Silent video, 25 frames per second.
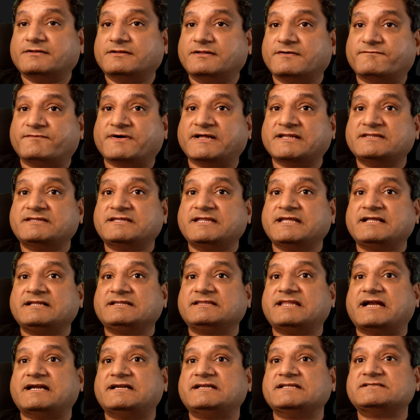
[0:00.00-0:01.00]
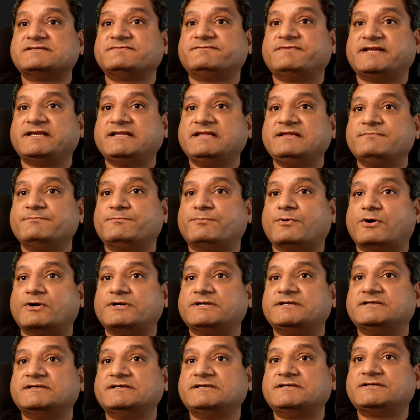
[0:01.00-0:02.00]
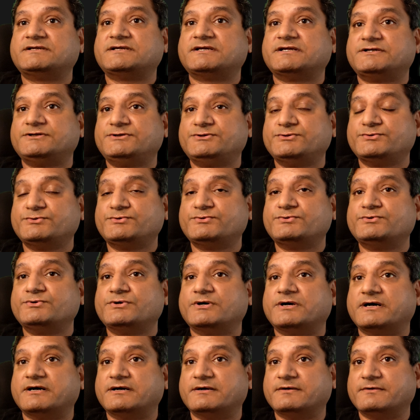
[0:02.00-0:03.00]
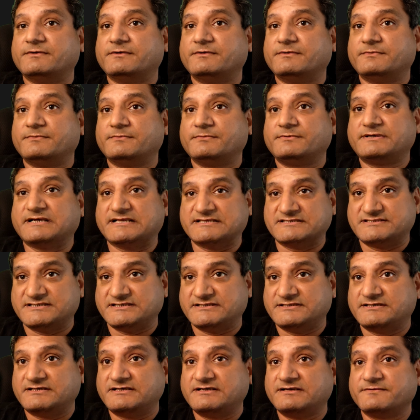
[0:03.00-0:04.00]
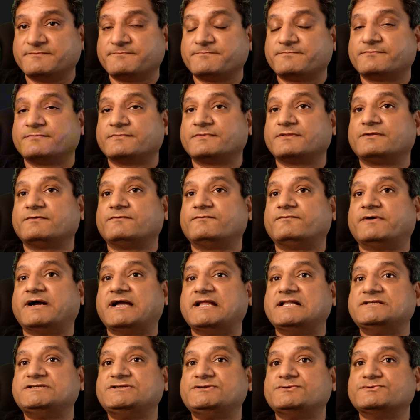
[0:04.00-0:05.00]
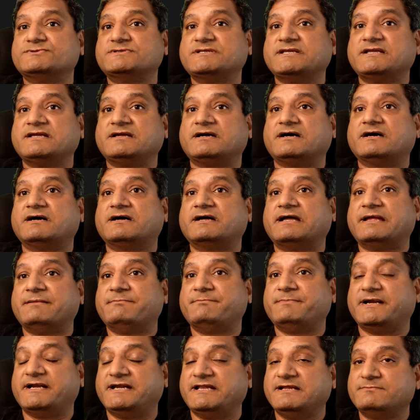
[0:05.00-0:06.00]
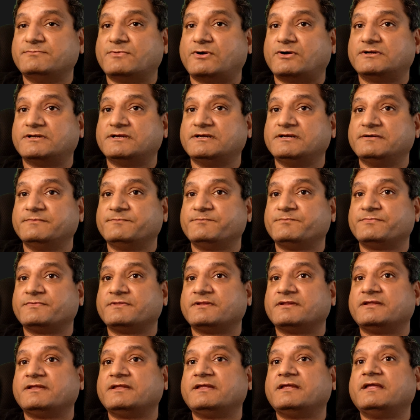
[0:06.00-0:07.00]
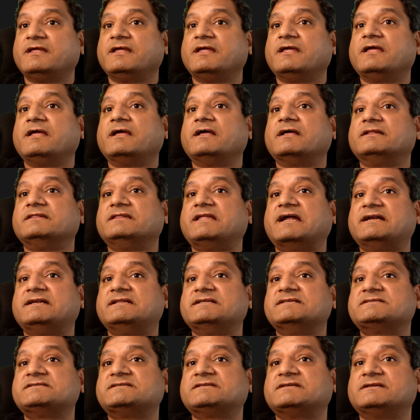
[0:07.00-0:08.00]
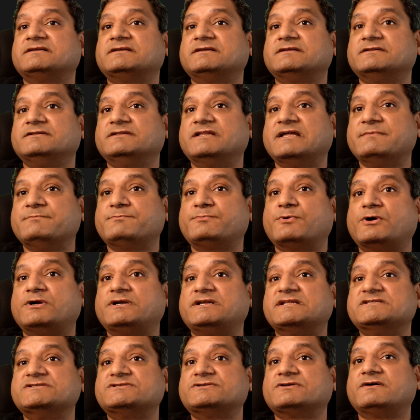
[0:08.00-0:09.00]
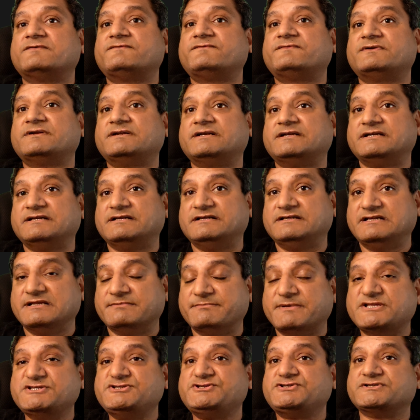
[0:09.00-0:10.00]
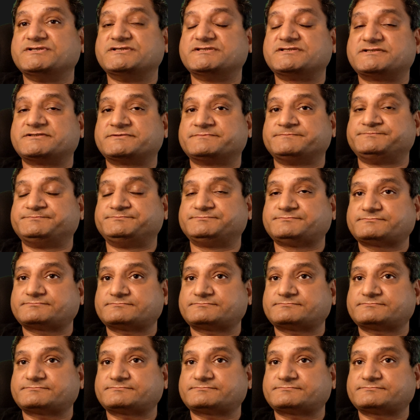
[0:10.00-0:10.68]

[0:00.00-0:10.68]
The one thing that is very important to consider while choosing an embedding model, that is the importance of dimensions.